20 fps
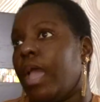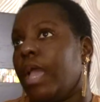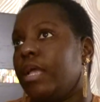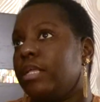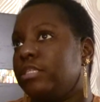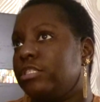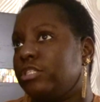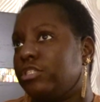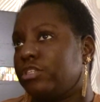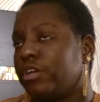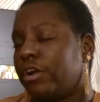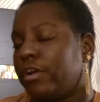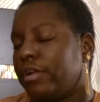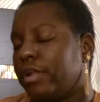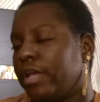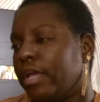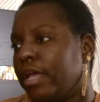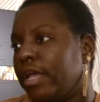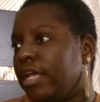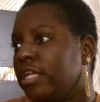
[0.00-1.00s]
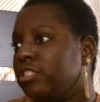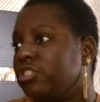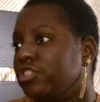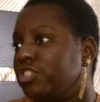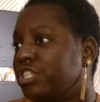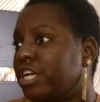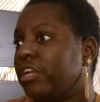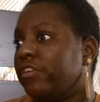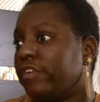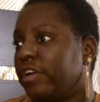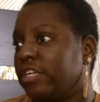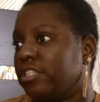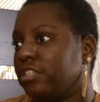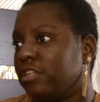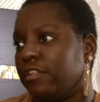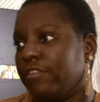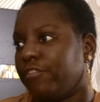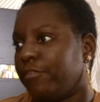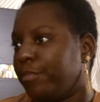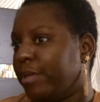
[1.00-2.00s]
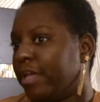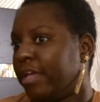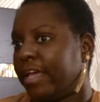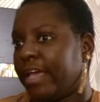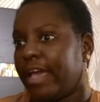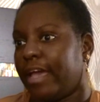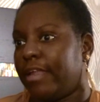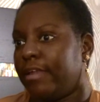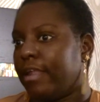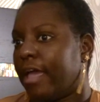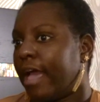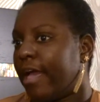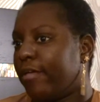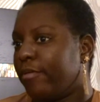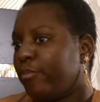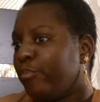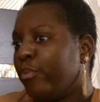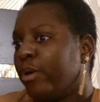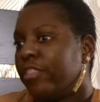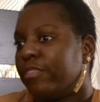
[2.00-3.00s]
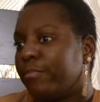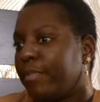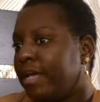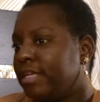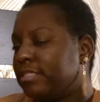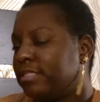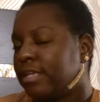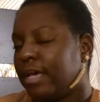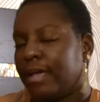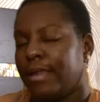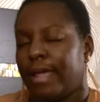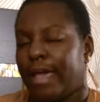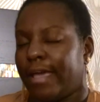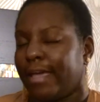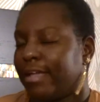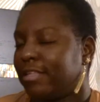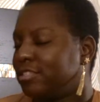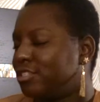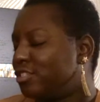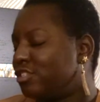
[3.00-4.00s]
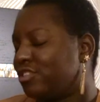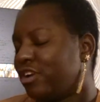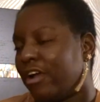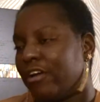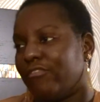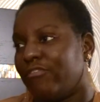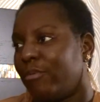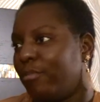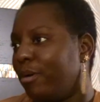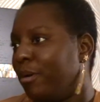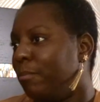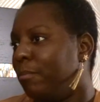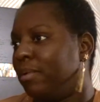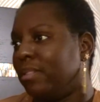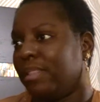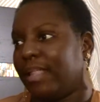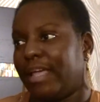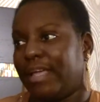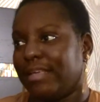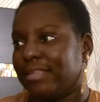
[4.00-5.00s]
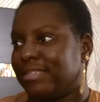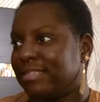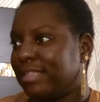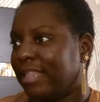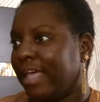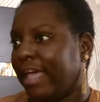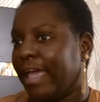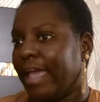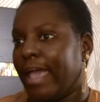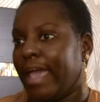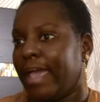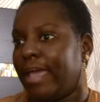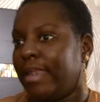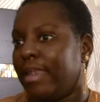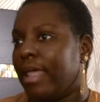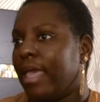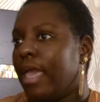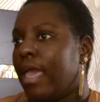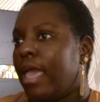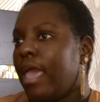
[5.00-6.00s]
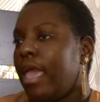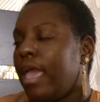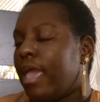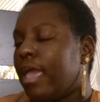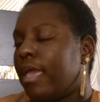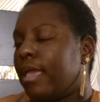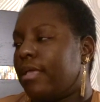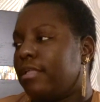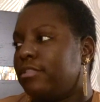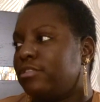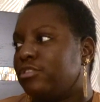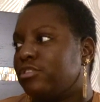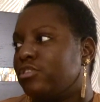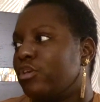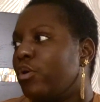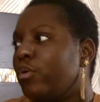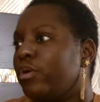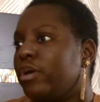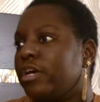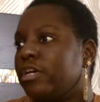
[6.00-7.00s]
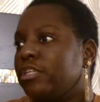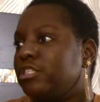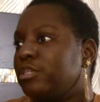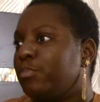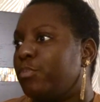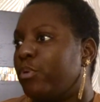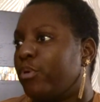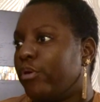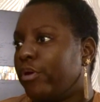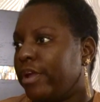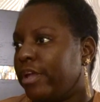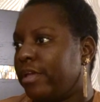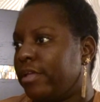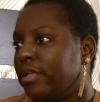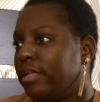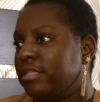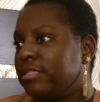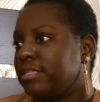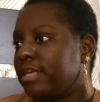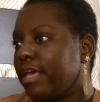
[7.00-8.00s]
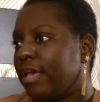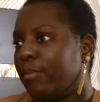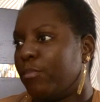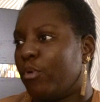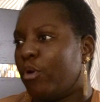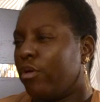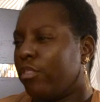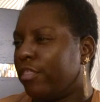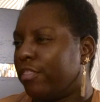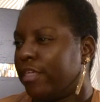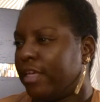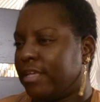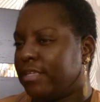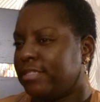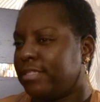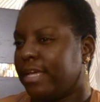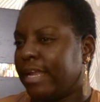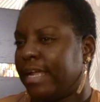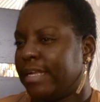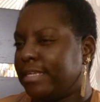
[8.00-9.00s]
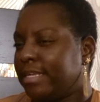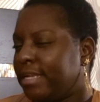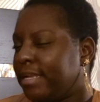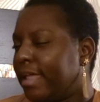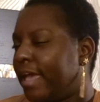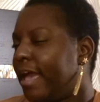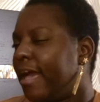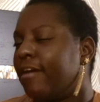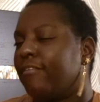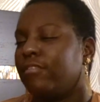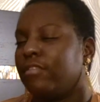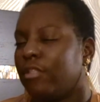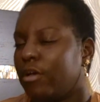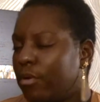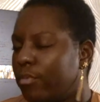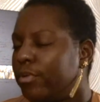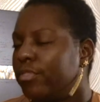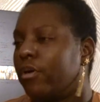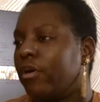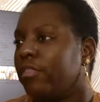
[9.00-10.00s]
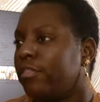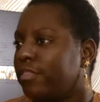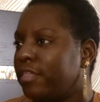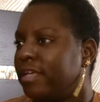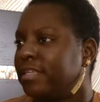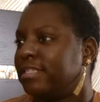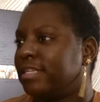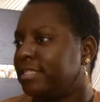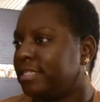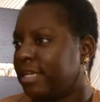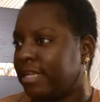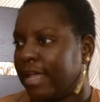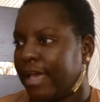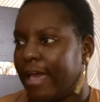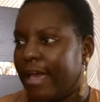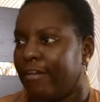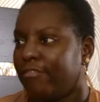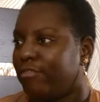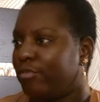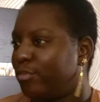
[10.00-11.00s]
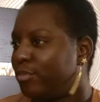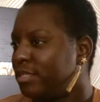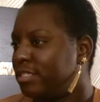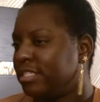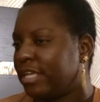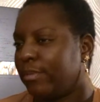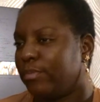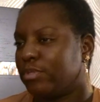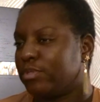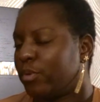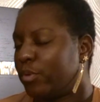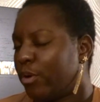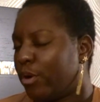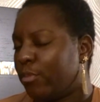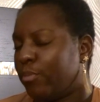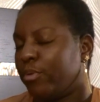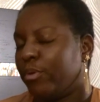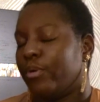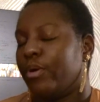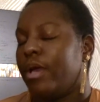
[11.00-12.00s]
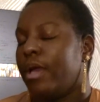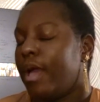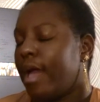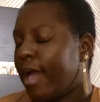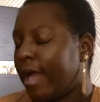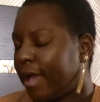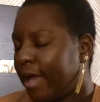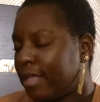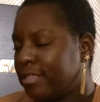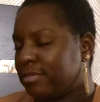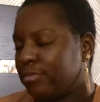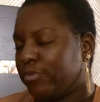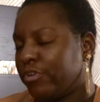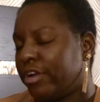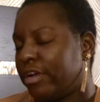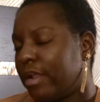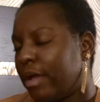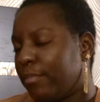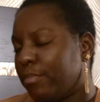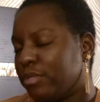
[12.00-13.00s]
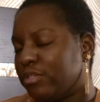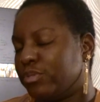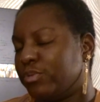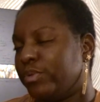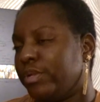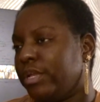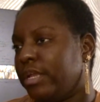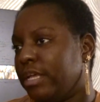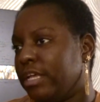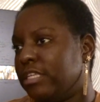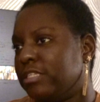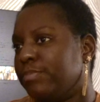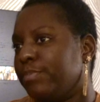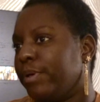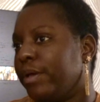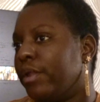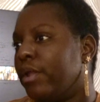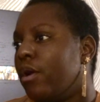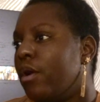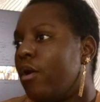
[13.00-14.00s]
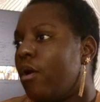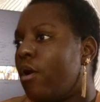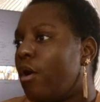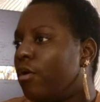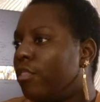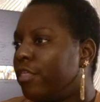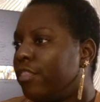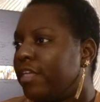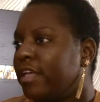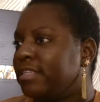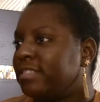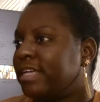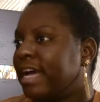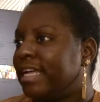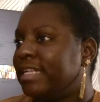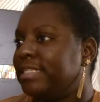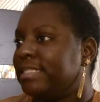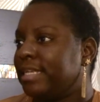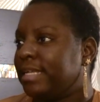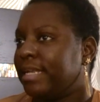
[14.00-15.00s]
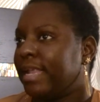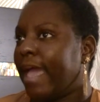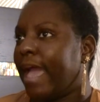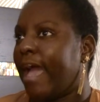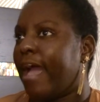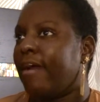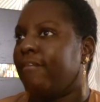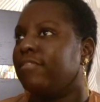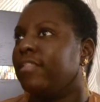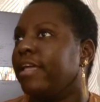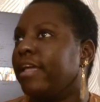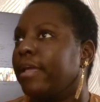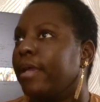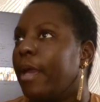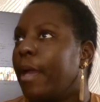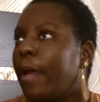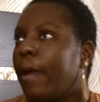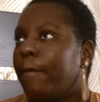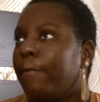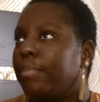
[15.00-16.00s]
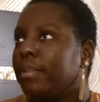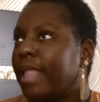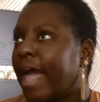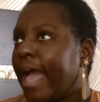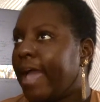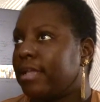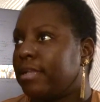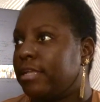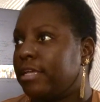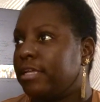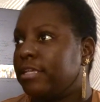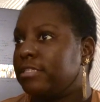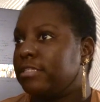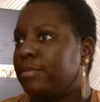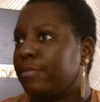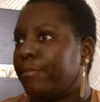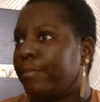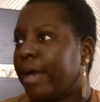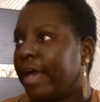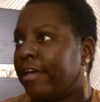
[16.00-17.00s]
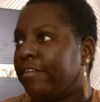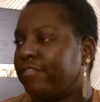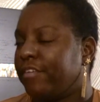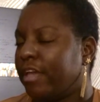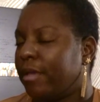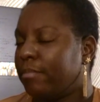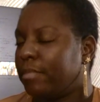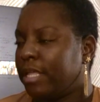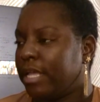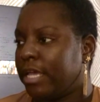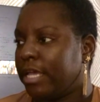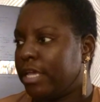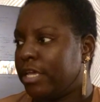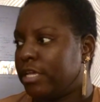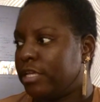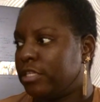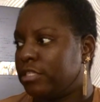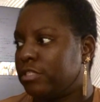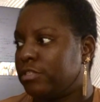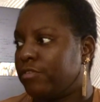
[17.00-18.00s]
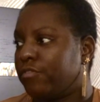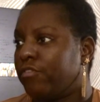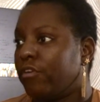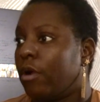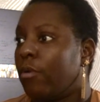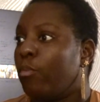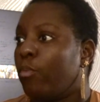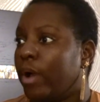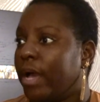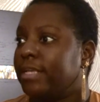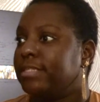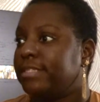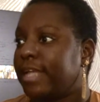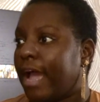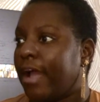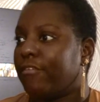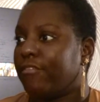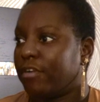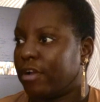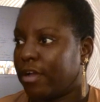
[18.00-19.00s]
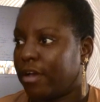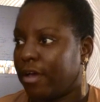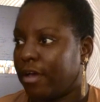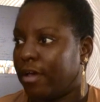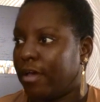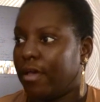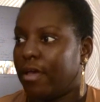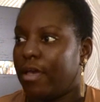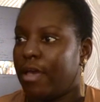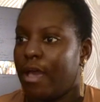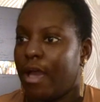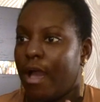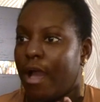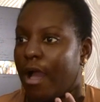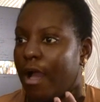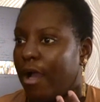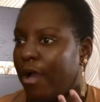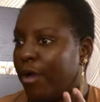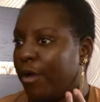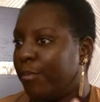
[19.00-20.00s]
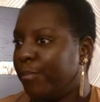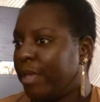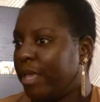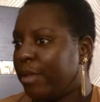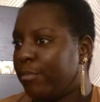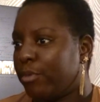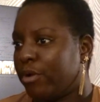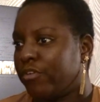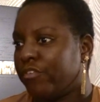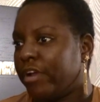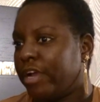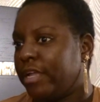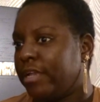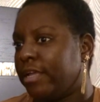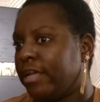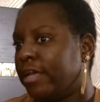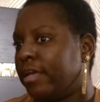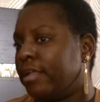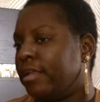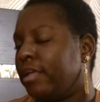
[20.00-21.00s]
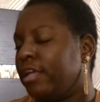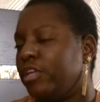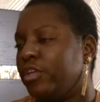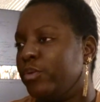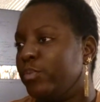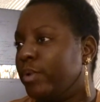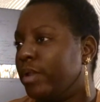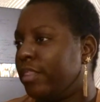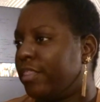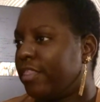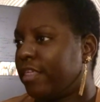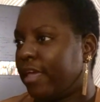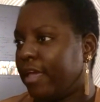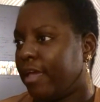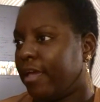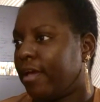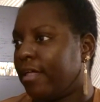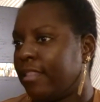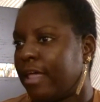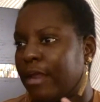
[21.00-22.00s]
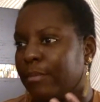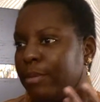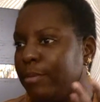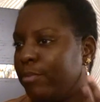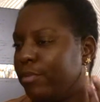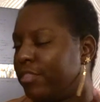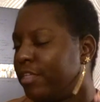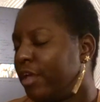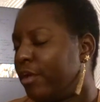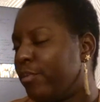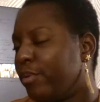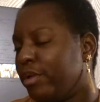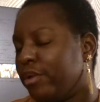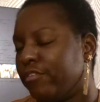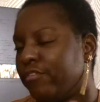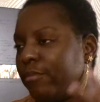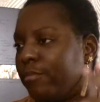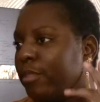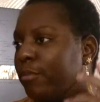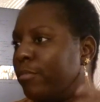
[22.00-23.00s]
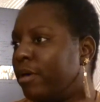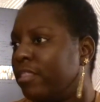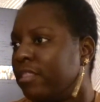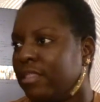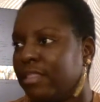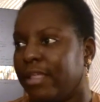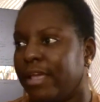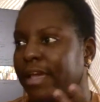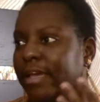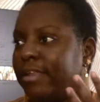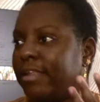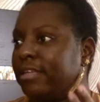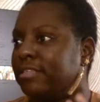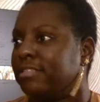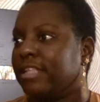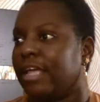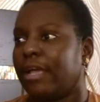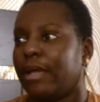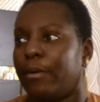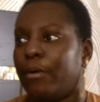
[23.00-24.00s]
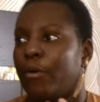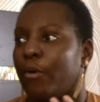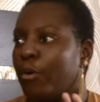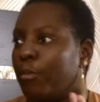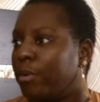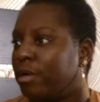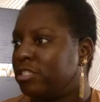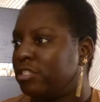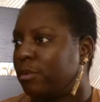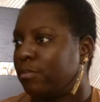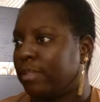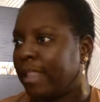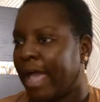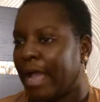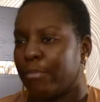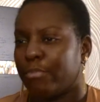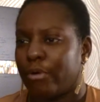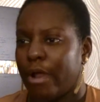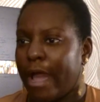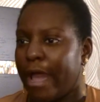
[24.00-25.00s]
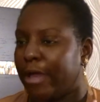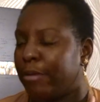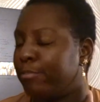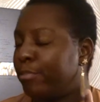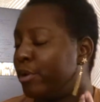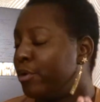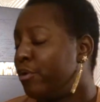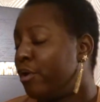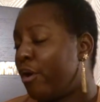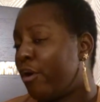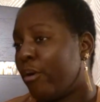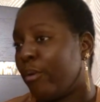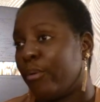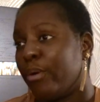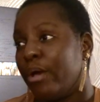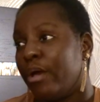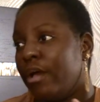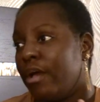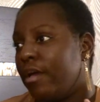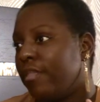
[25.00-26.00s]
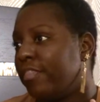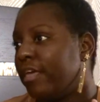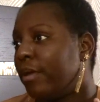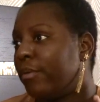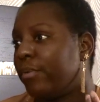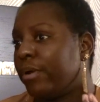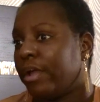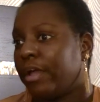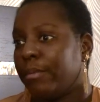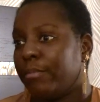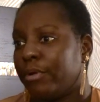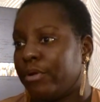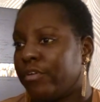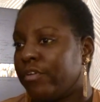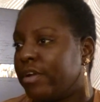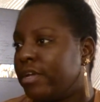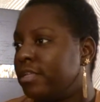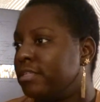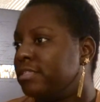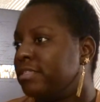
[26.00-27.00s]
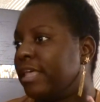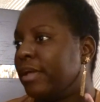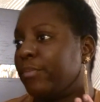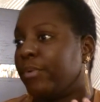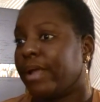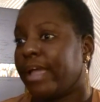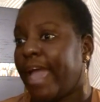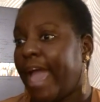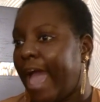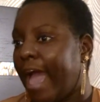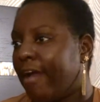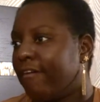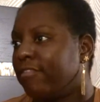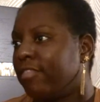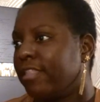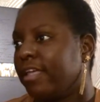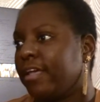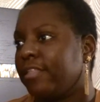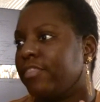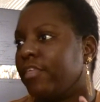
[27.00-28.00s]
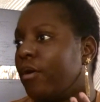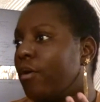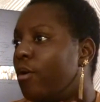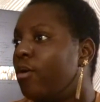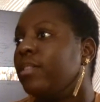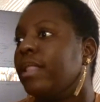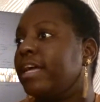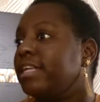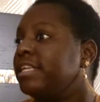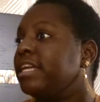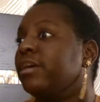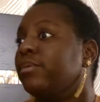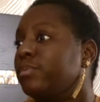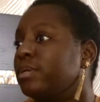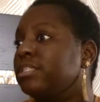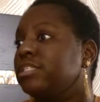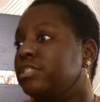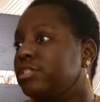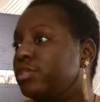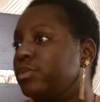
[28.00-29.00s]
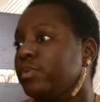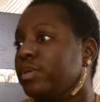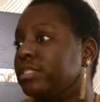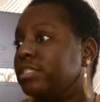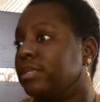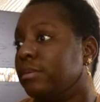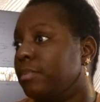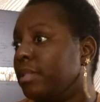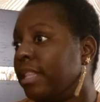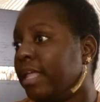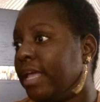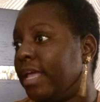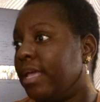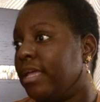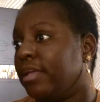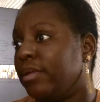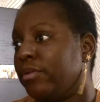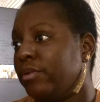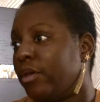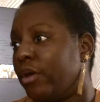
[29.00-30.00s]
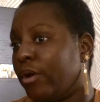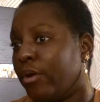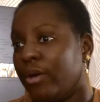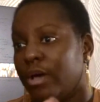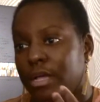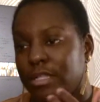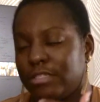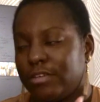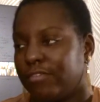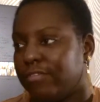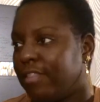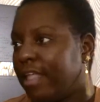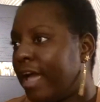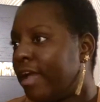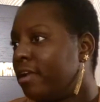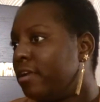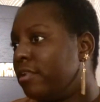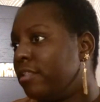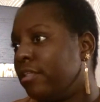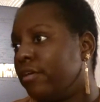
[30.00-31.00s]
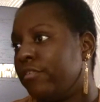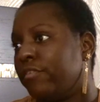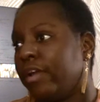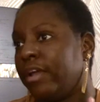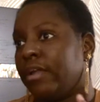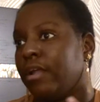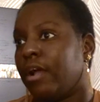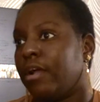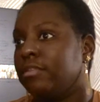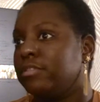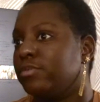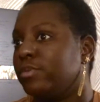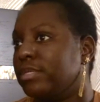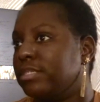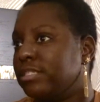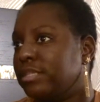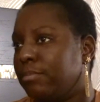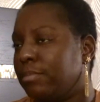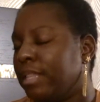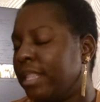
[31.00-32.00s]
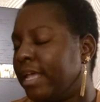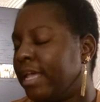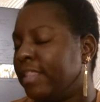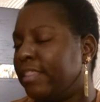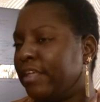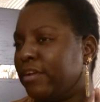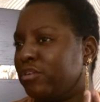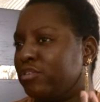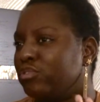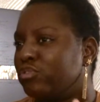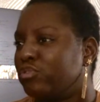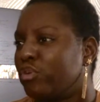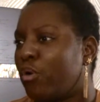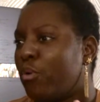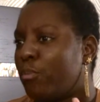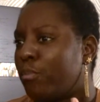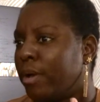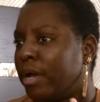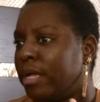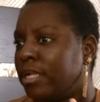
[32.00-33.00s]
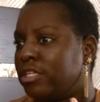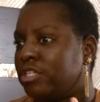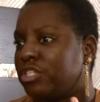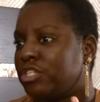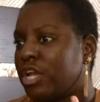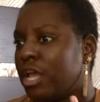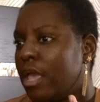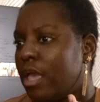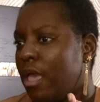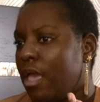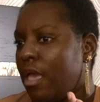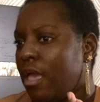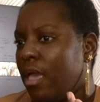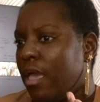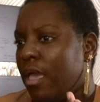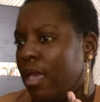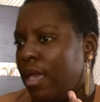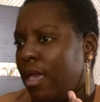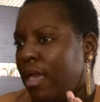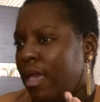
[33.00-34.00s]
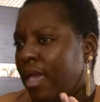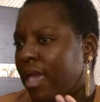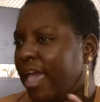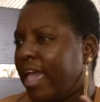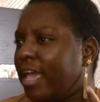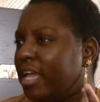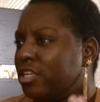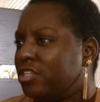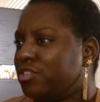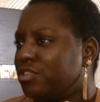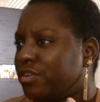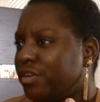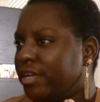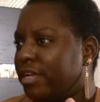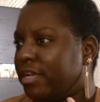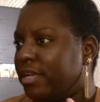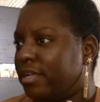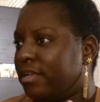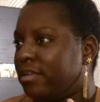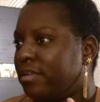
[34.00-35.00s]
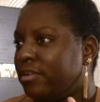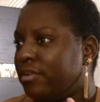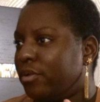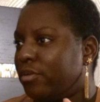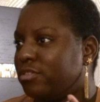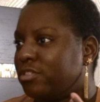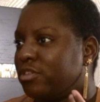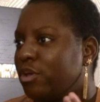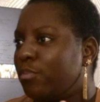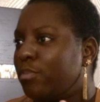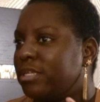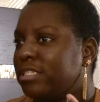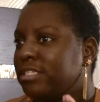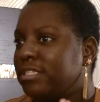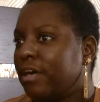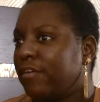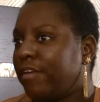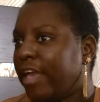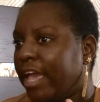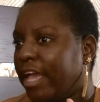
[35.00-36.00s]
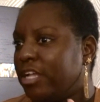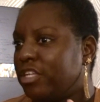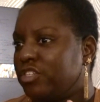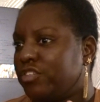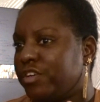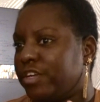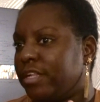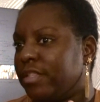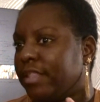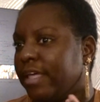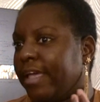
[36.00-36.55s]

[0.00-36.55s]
It's starting intergenerational for me. Again, with my son, I get to start from a blank slate, and it's so good to pour into him all the things that I didn't have, along with all the things I did have. I won't say it was horrible. I got some great opportunities, but all the things I didn't have, like blackness. My family is from West Africa, immigrated, and you would think, a lot of people think when you're from the motherland, it's like a whole bunch of black pride, but no. They were immigrants, they were Catholic. The whole idea was to assimilate, to fly under the radar, to assimilate. And there's so much hatred, so much self-hatred.